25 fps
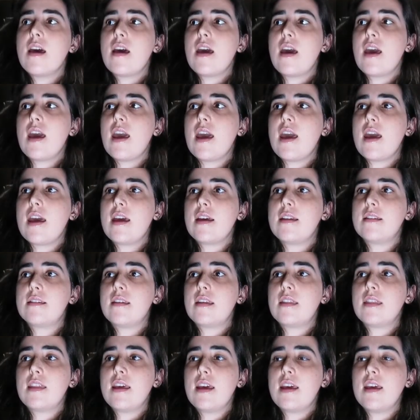and
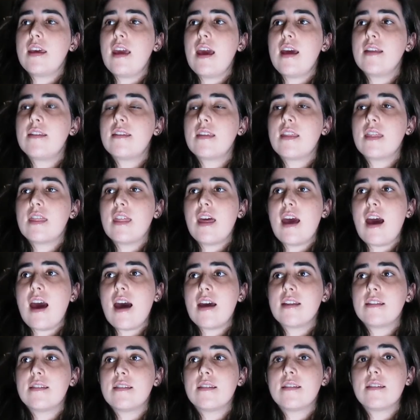they get
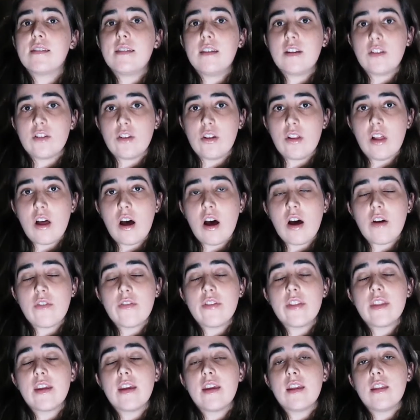that signal
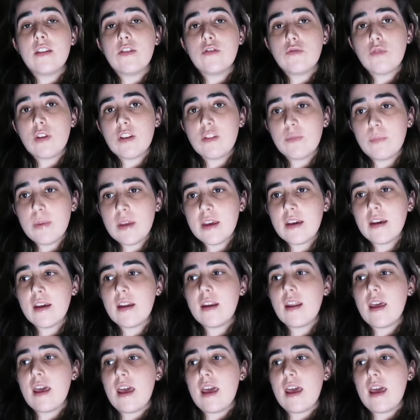of the distress beacon,